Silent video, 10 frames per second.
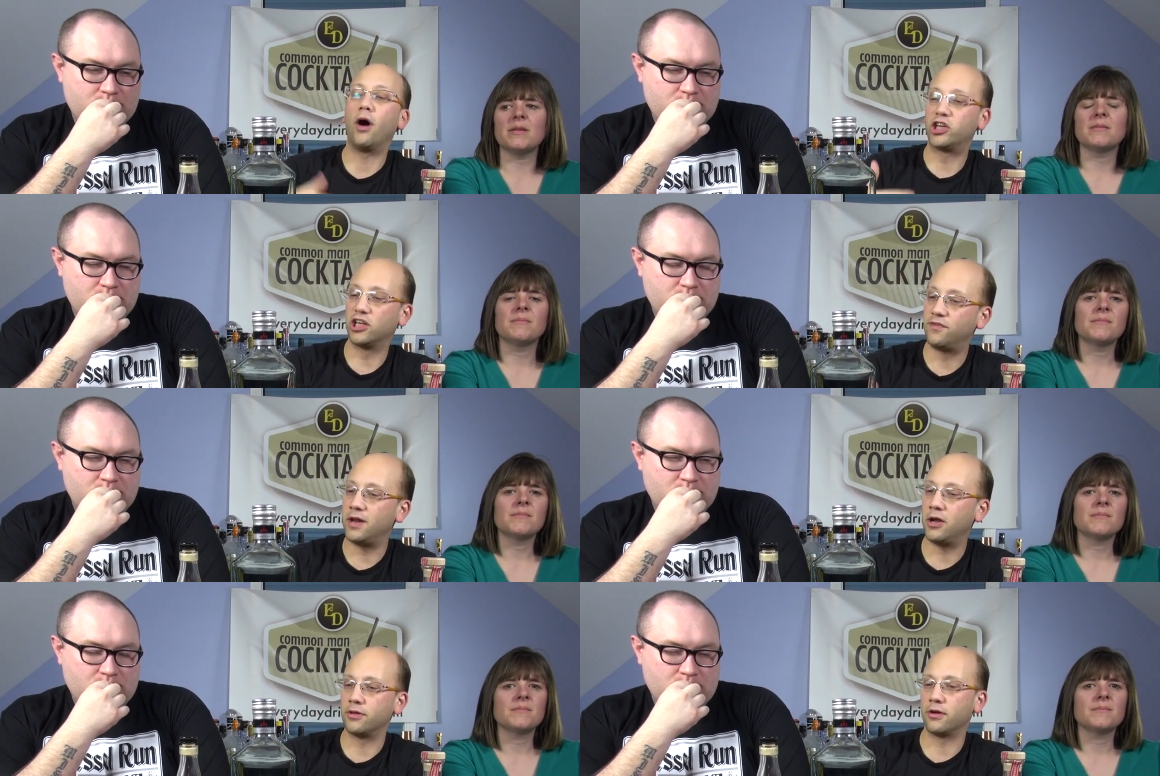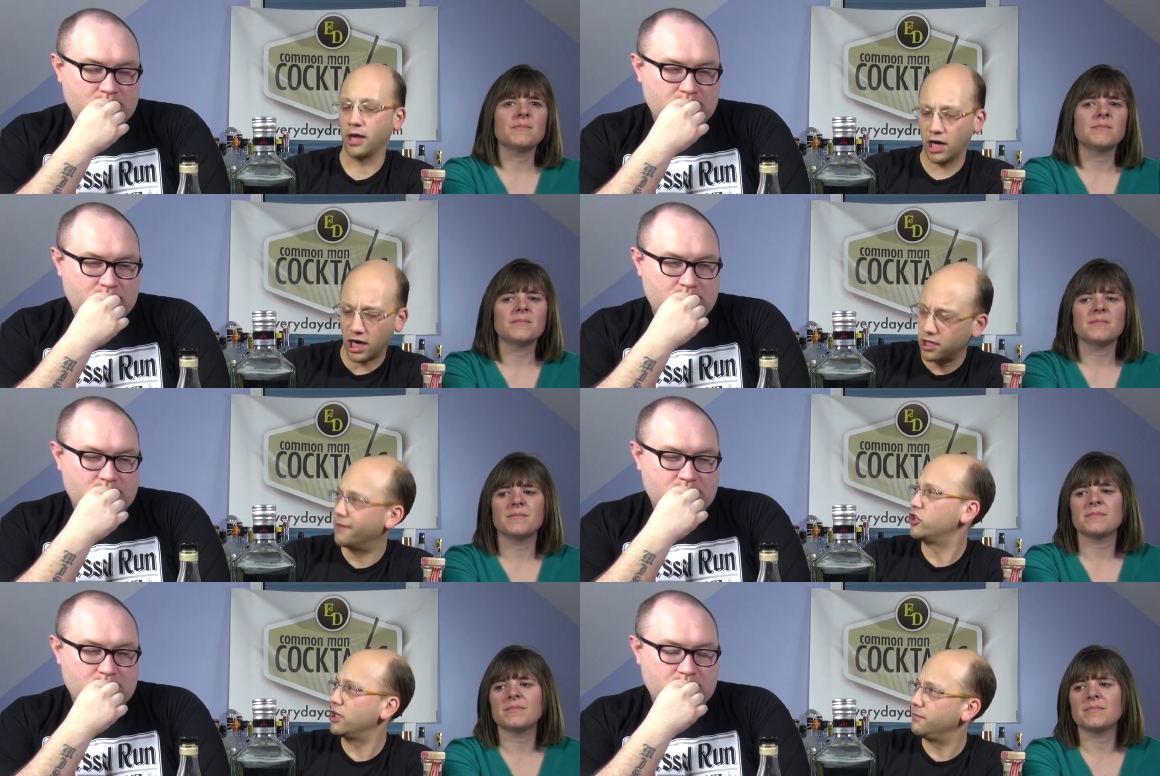Speaker 1: watch this video and they're like, I
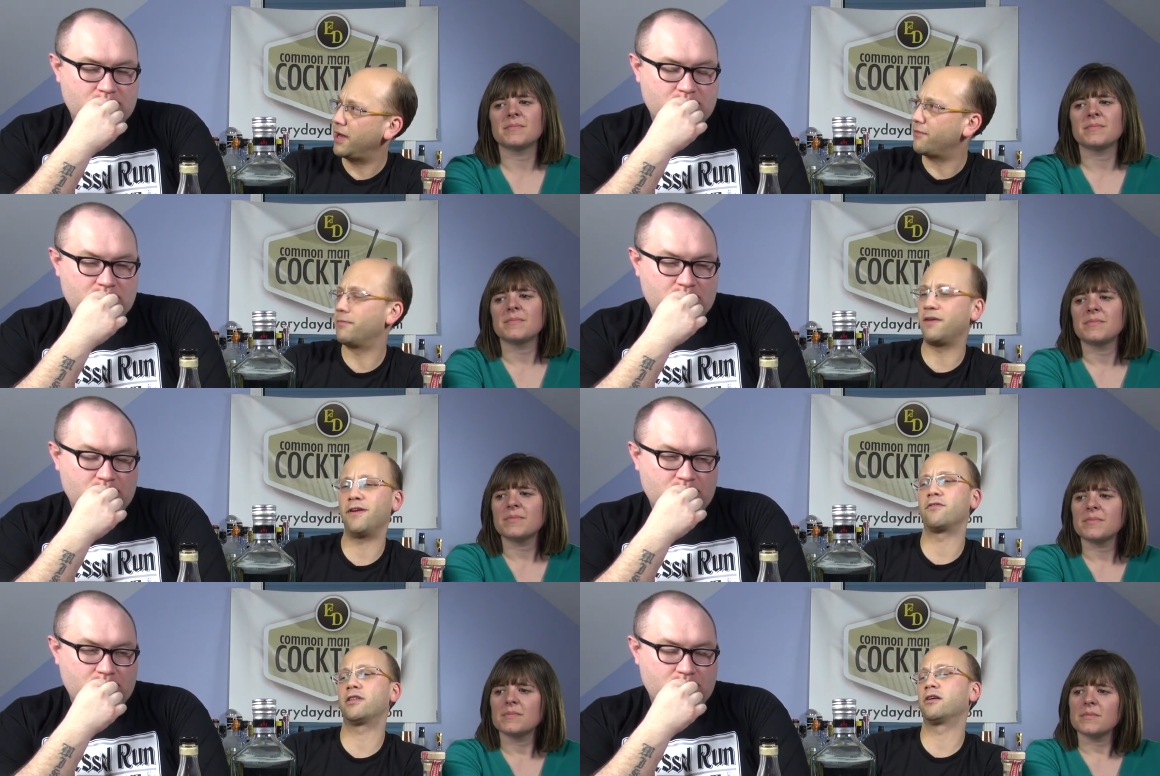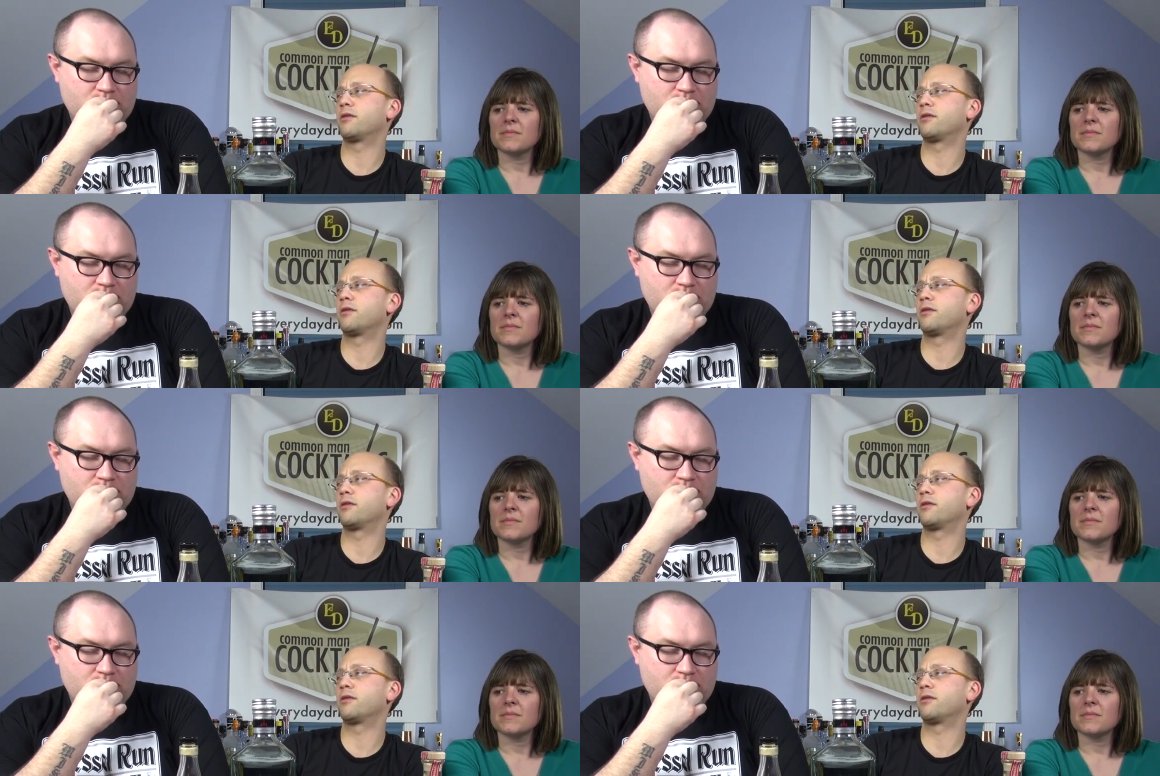love gin, my favorite thing